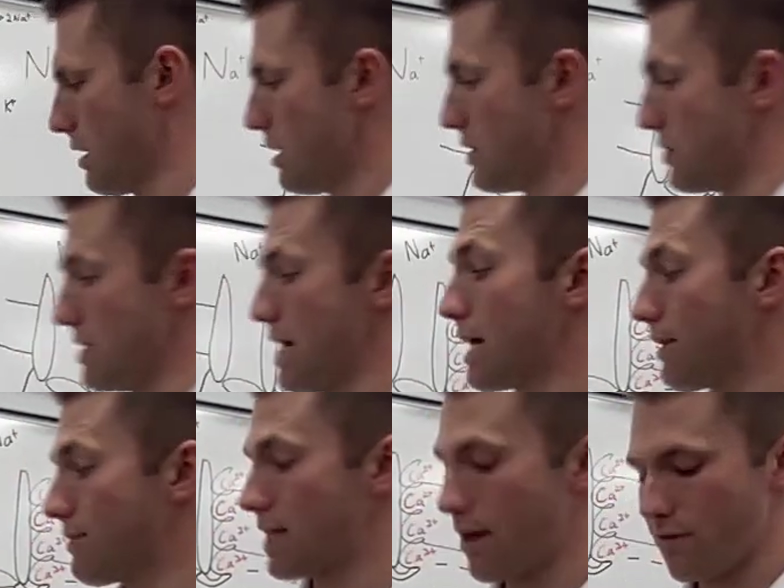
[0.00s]
So negative
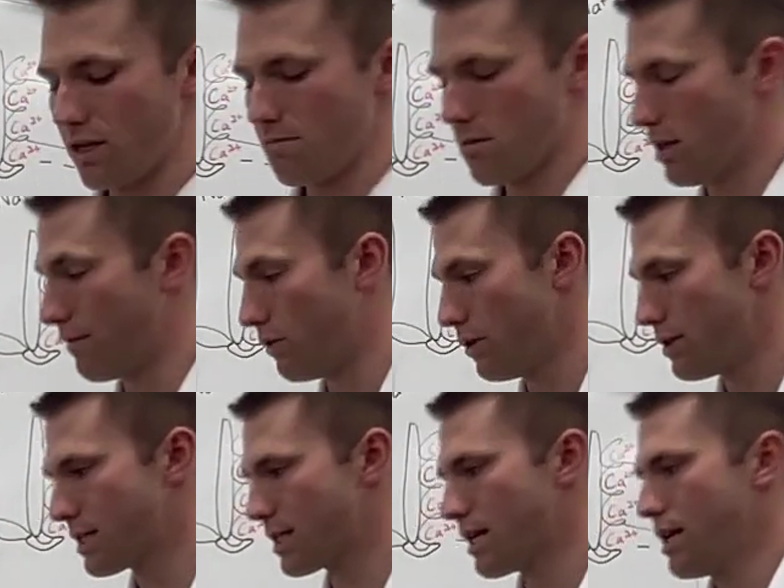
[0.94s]
70
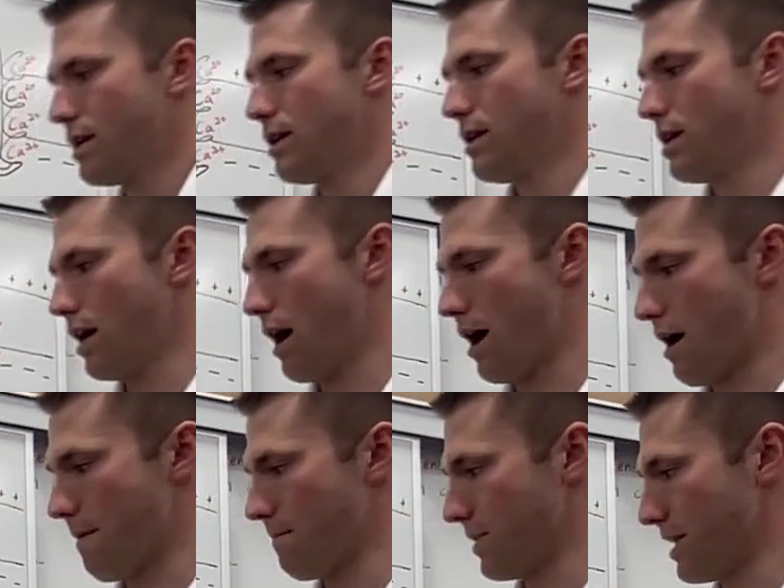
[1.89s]
millivolts,
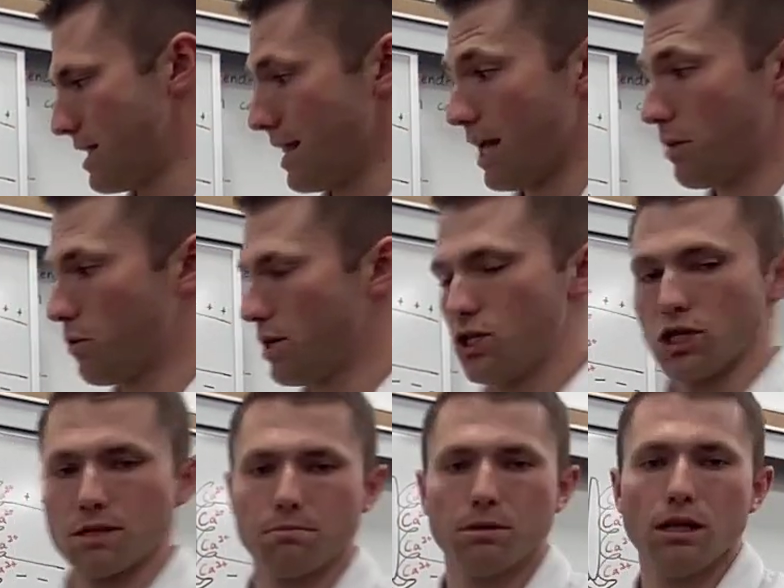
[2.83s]
then we
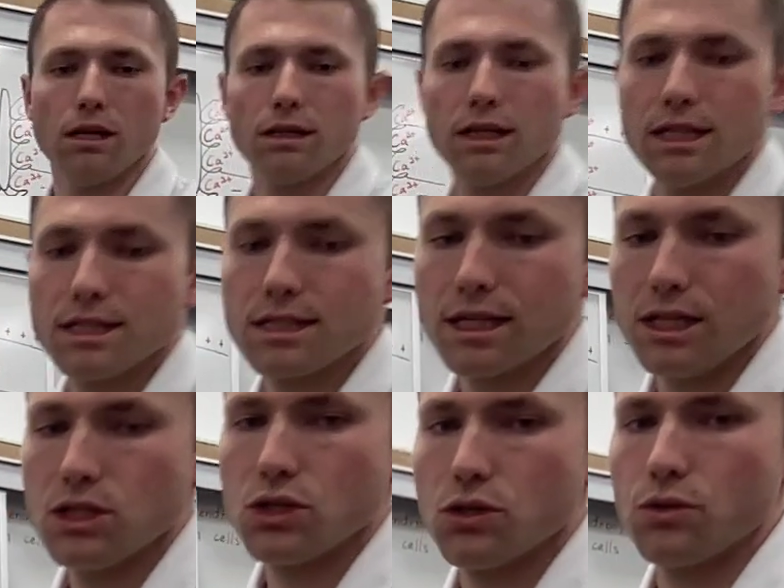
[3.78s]
just plug this
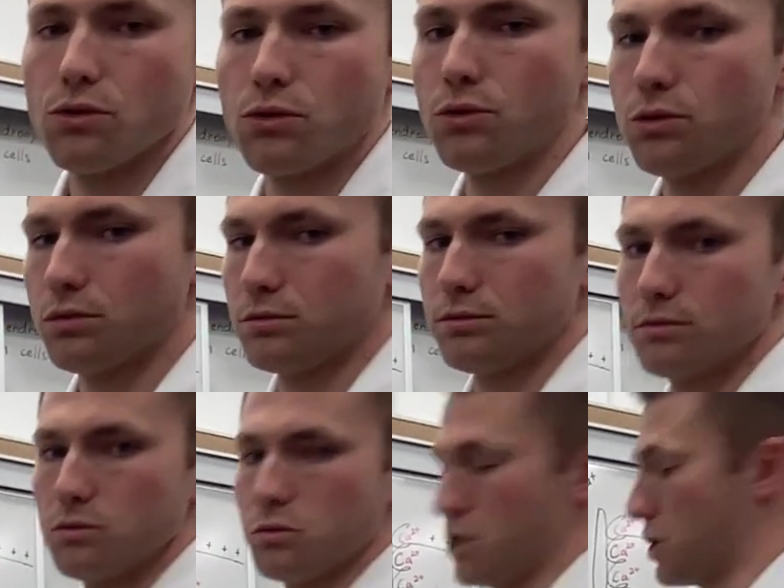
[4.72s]
into,
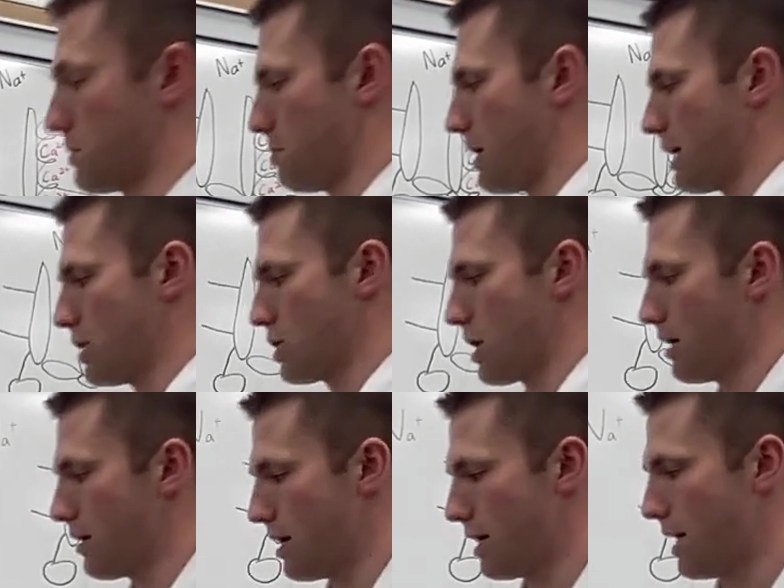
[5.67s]
we just plug and chug
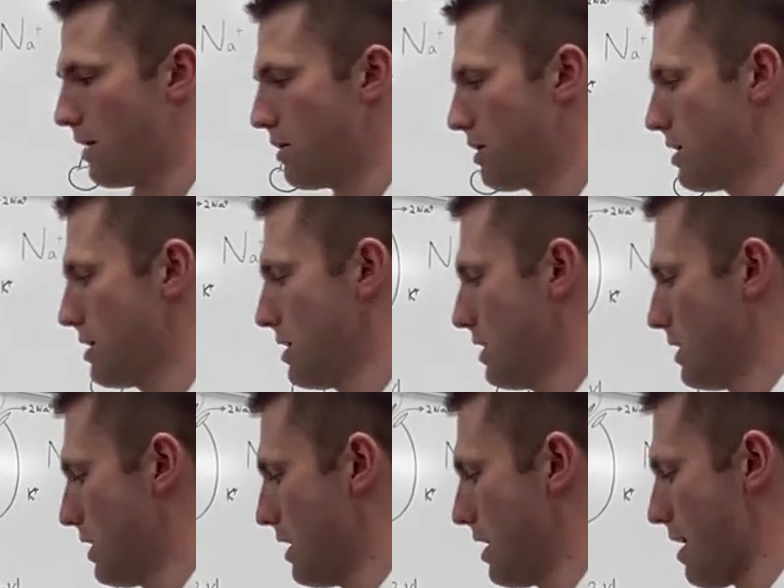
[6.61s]
right now.
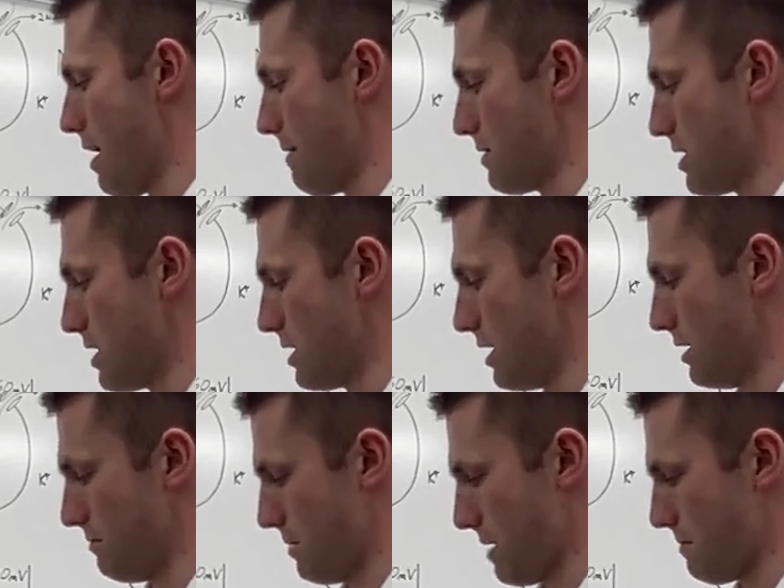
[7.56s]

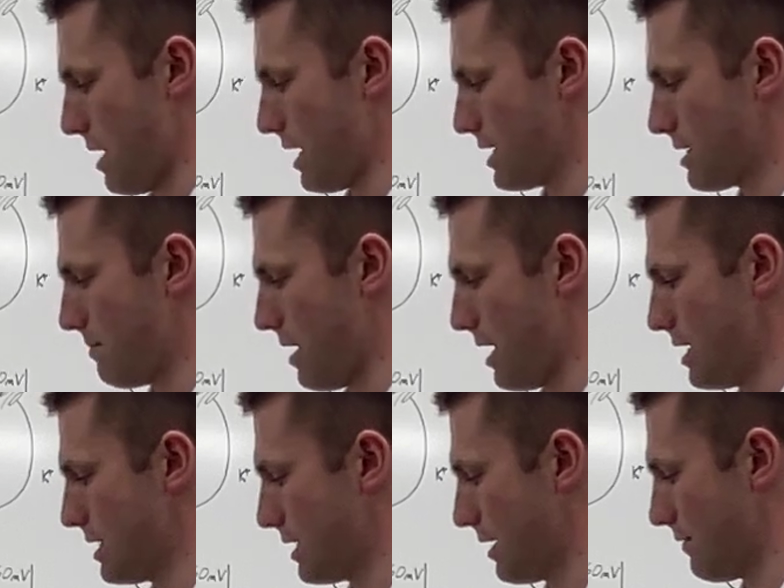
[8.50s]
A
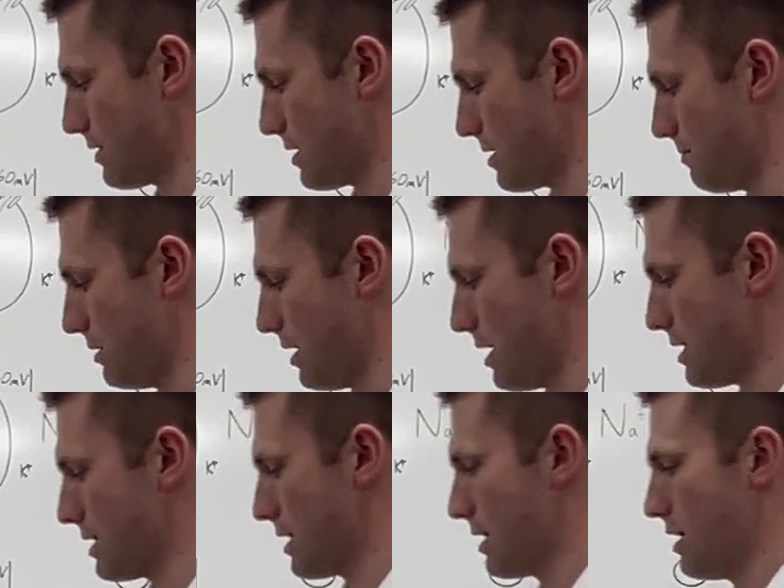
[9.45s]
minus gives us a
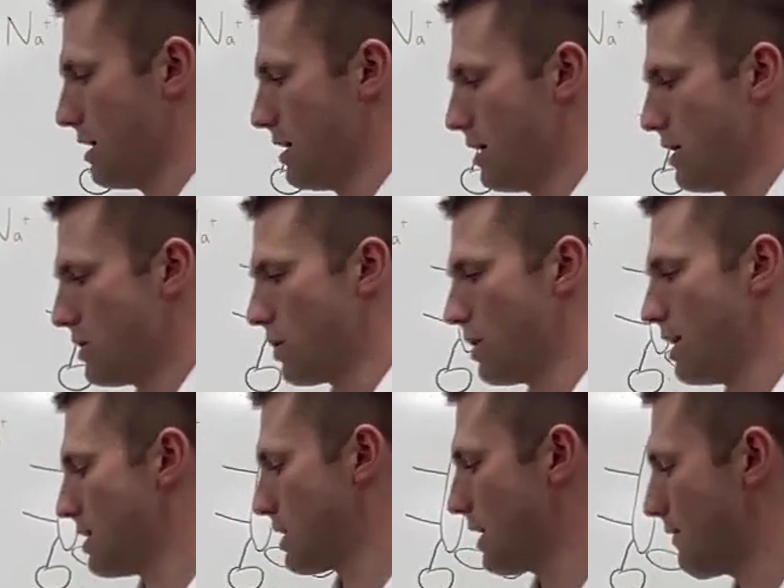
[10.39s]
plus. So
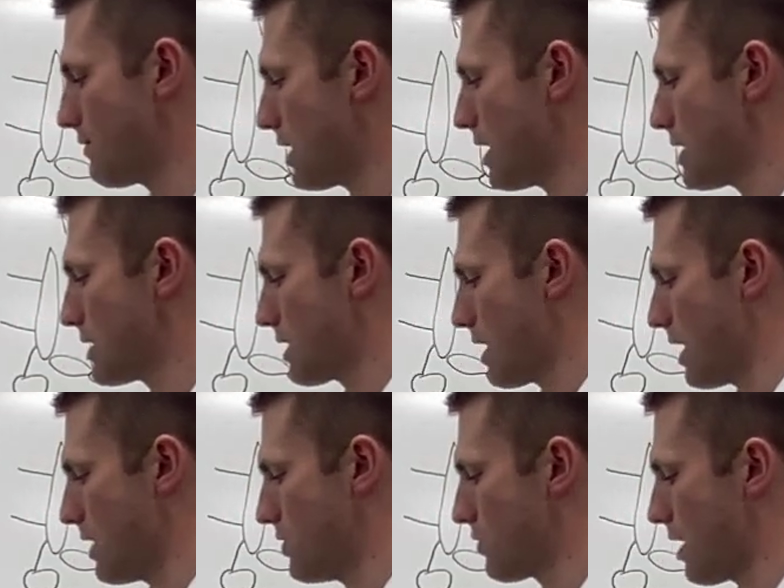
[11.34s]
this gives us
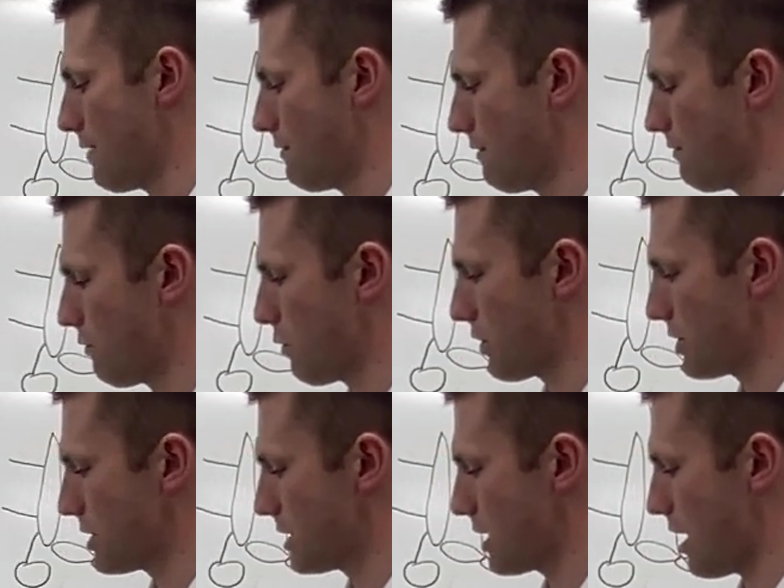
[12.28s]
a driving
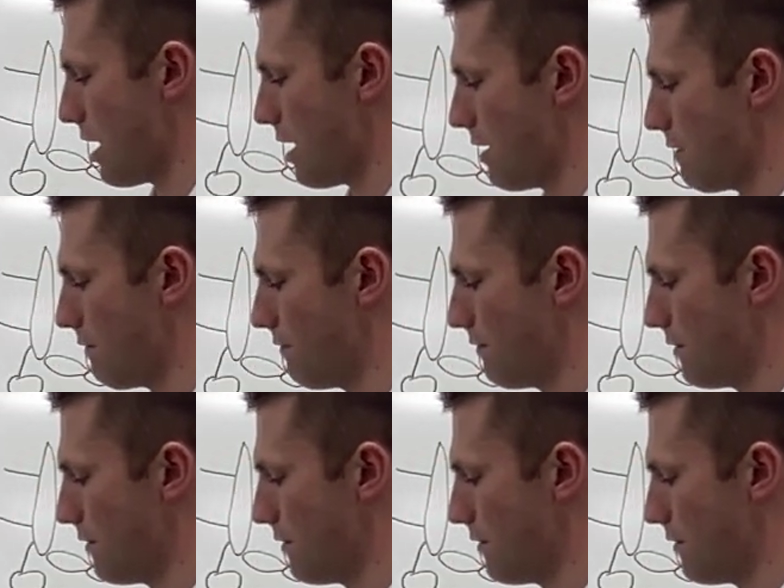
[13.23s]
force of